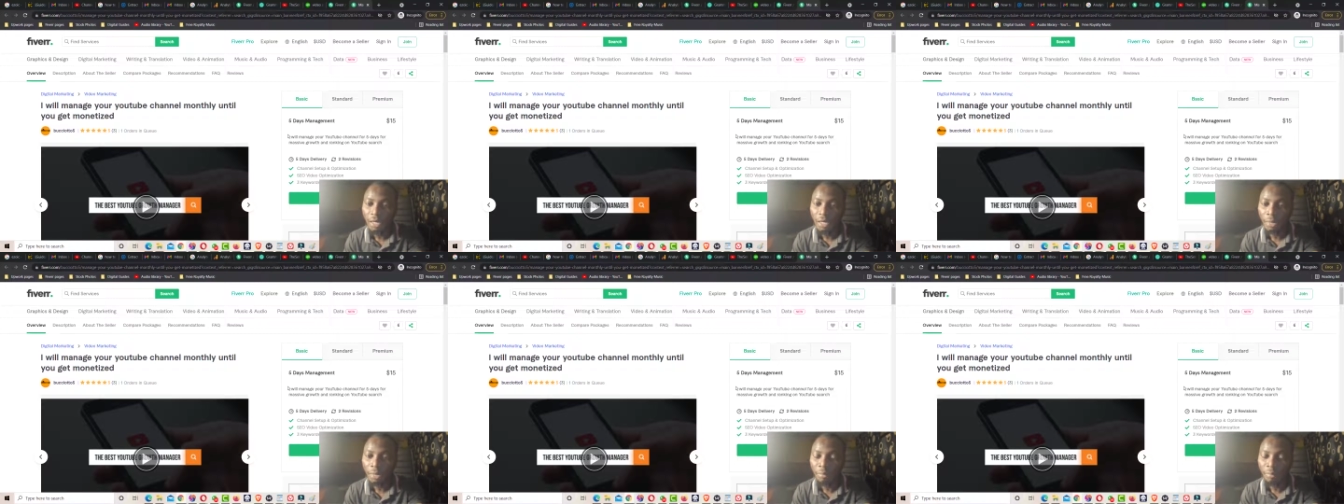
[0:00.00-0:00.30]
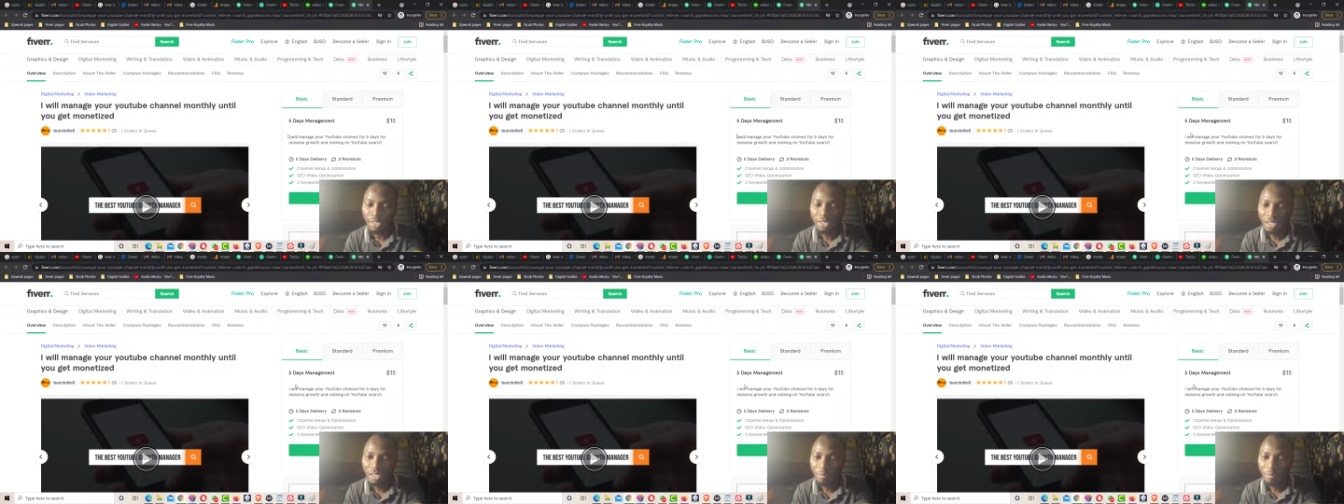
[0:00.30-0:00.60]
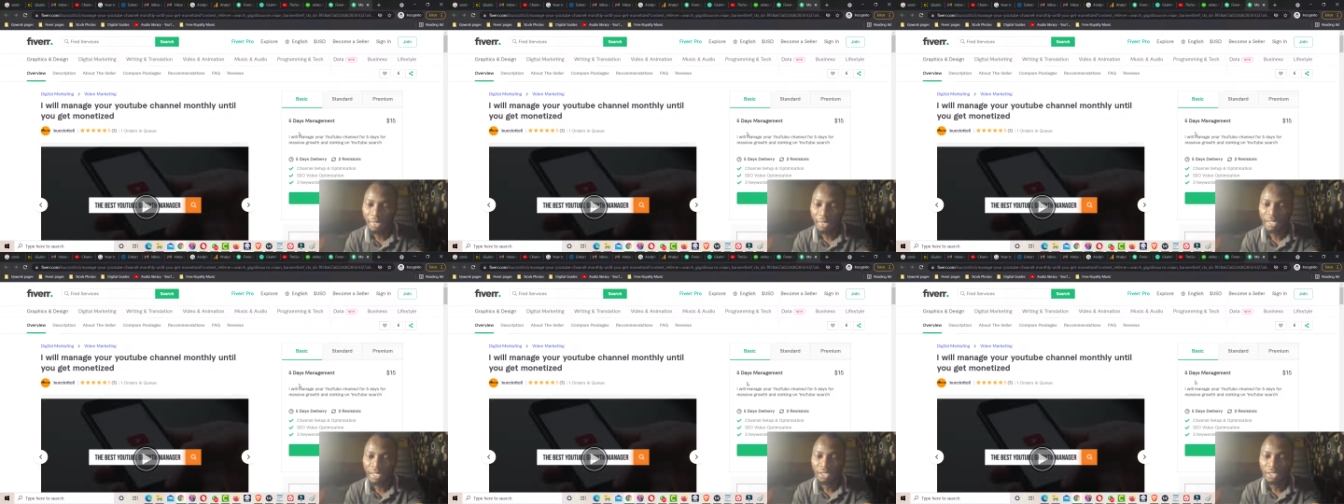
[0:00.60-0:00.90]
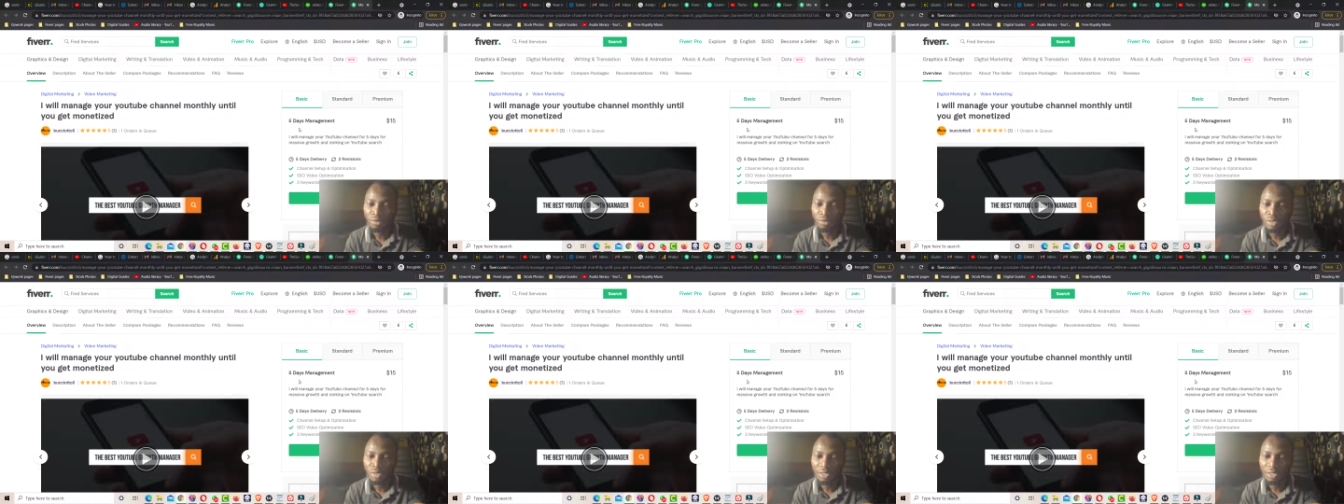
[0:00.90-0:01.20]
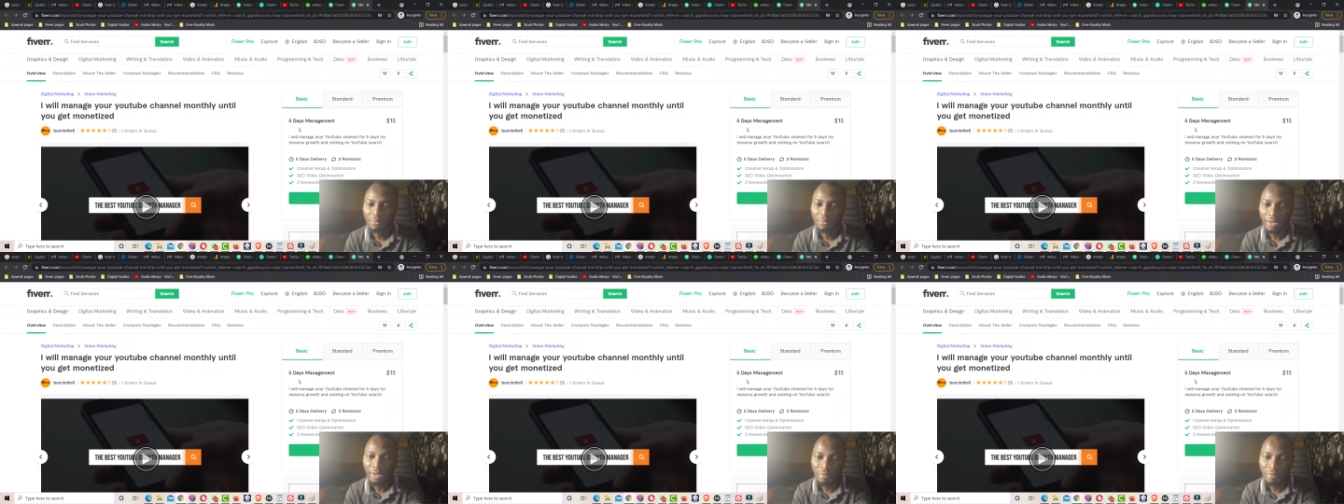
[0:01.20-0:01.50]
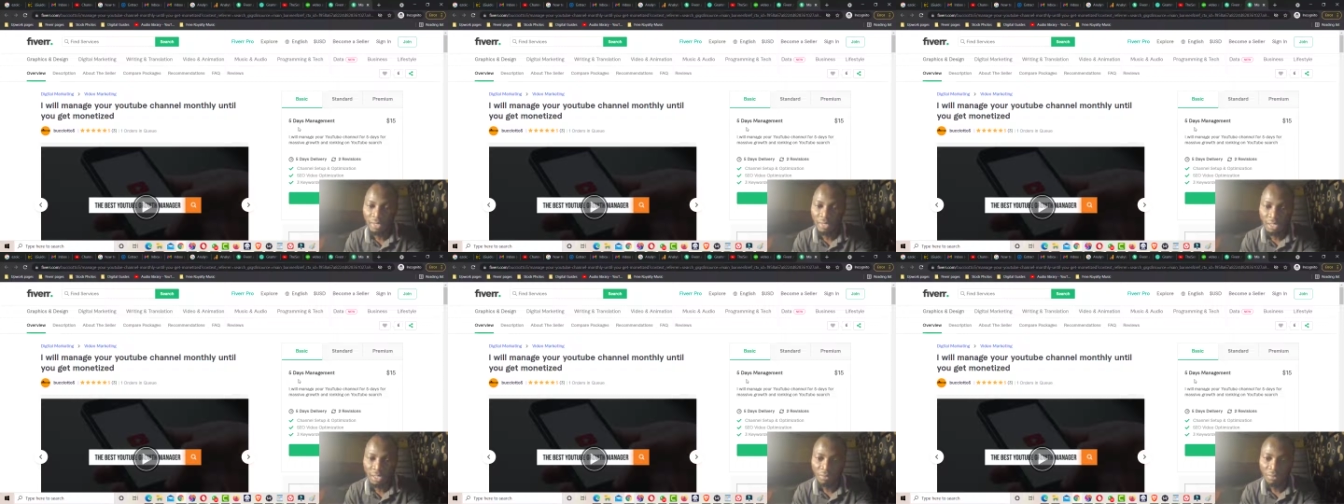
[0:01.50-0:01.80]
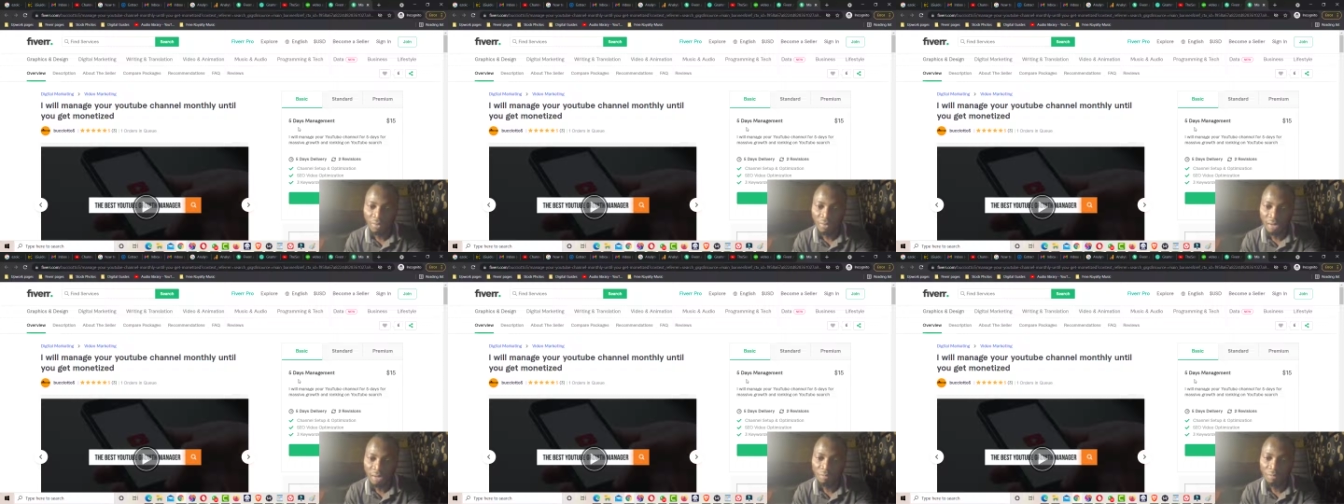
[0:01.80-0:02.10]
basic package, which is 5
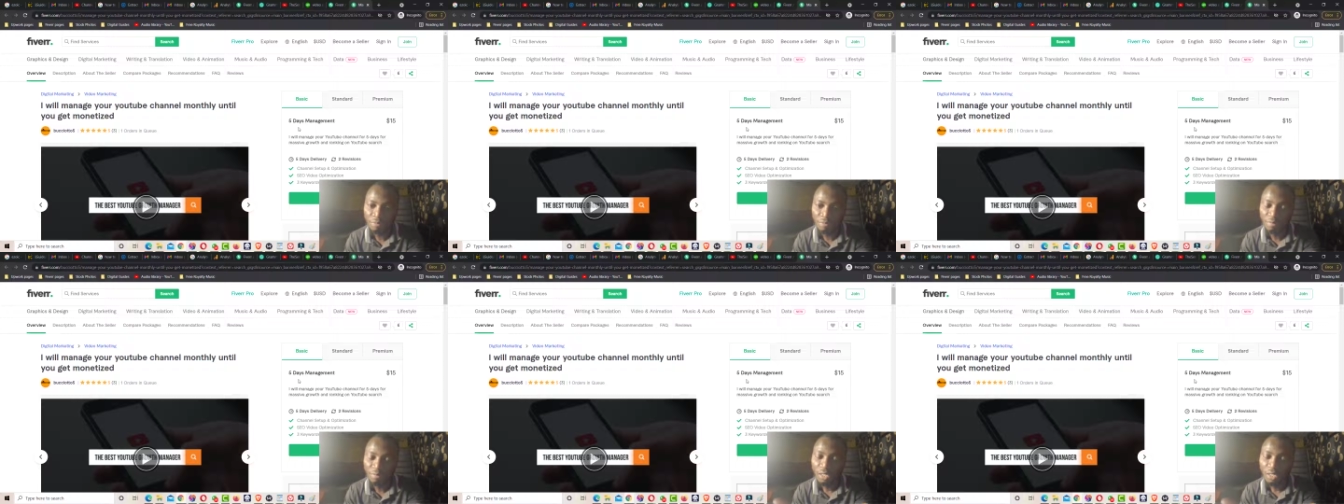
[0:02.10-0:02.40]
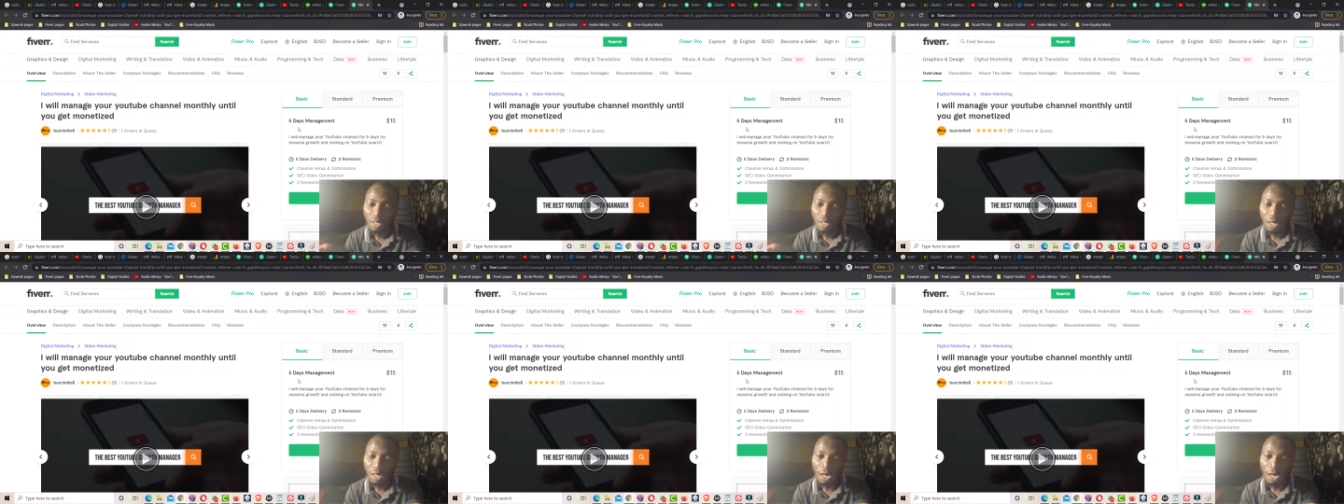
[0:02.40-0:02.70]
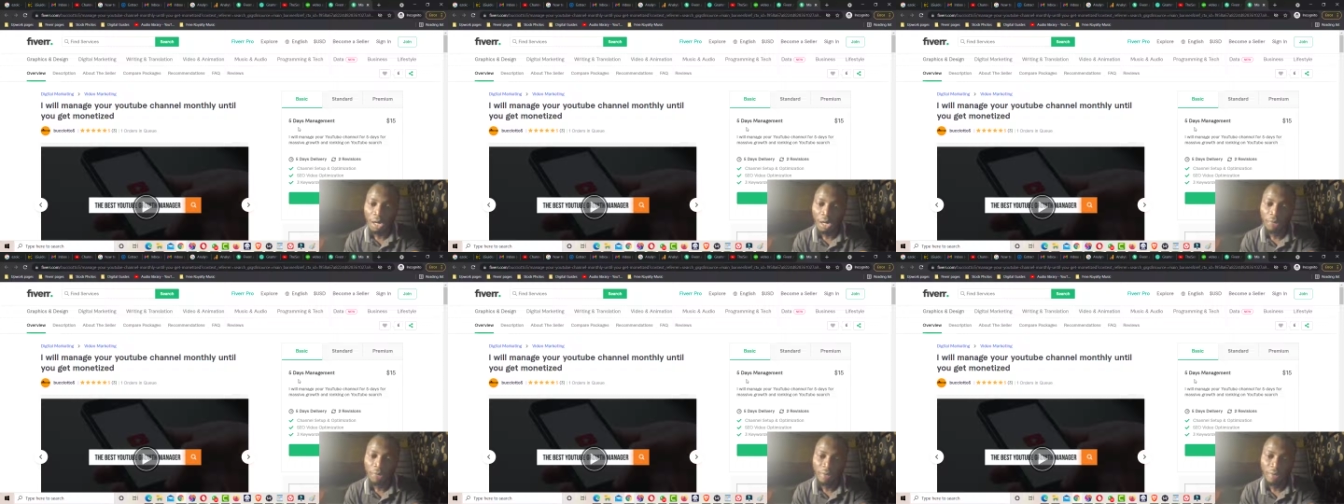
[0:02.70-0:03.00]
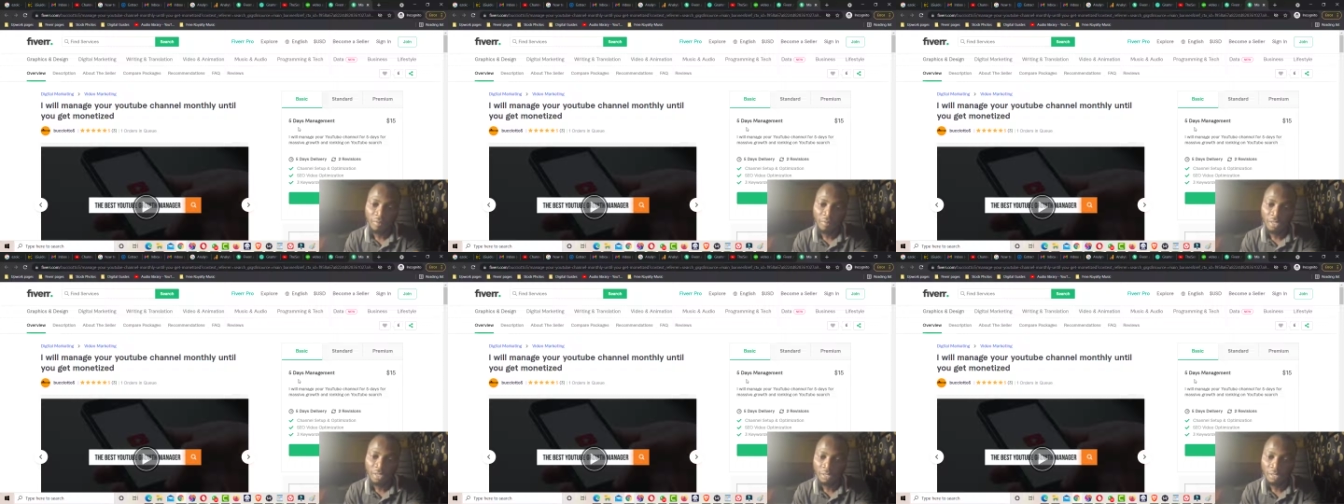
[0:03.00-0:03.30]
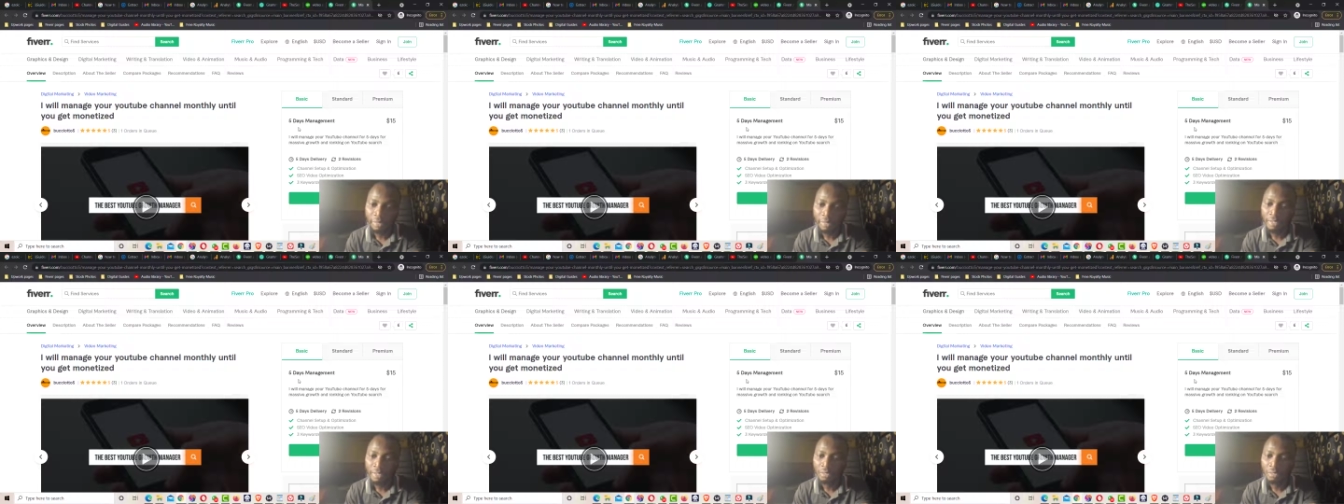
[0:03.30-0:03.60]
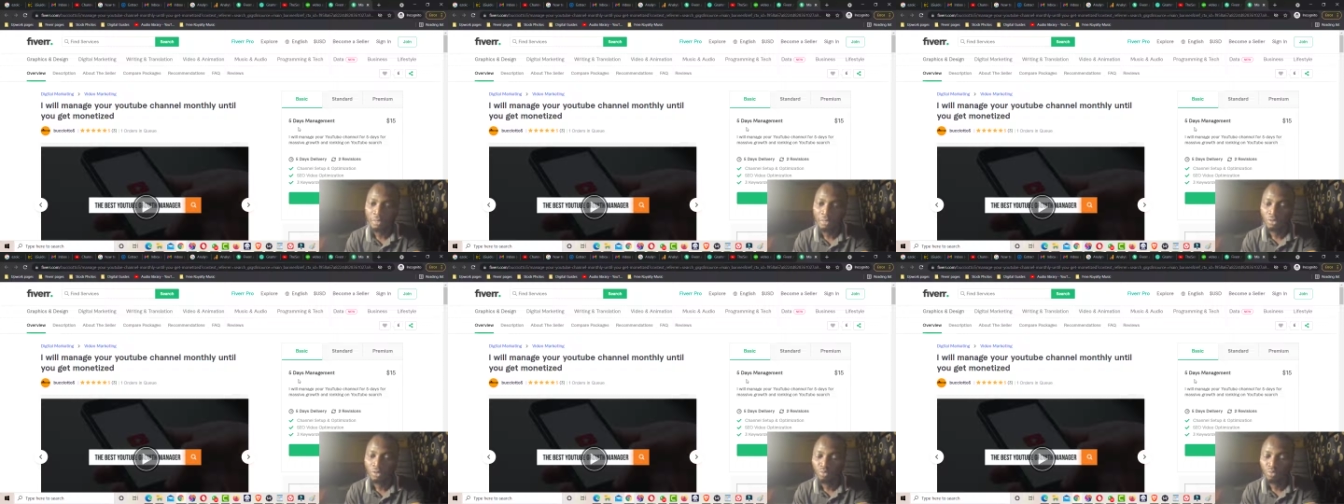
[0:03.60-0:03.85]
days management,